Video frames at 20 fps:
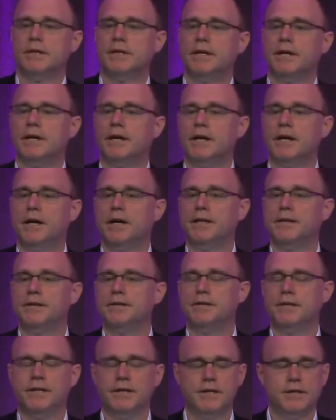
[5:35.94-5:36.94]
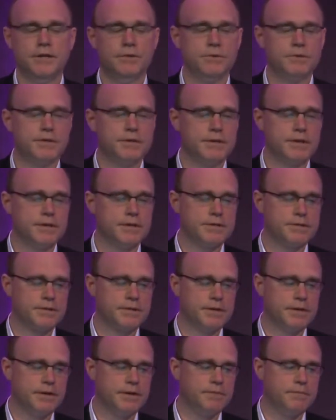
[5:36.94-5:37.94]
and he uses
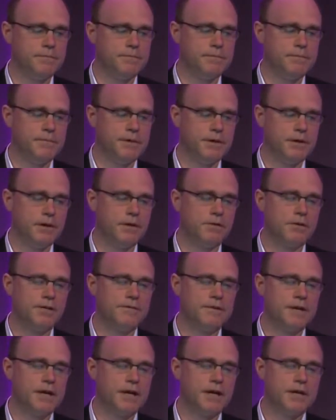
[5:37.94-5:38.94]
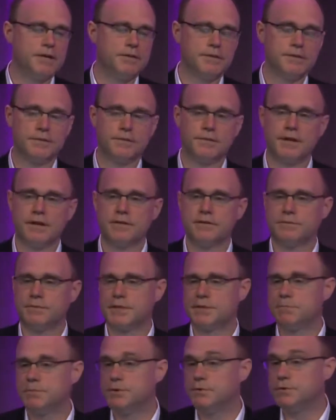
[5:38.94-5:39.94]
LoRaWAN together
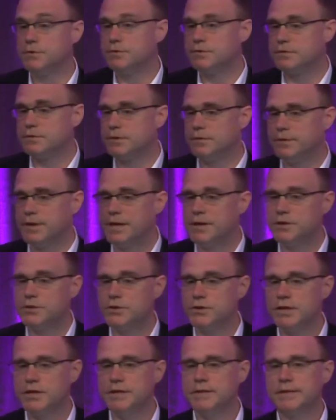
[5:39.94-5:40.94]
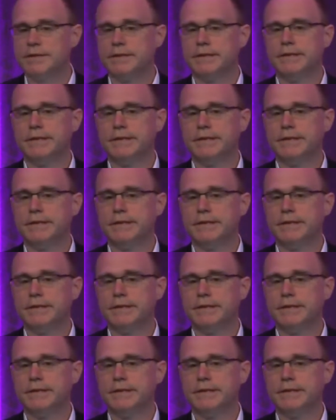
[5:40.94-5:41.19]
with Bluetooth Low Energy.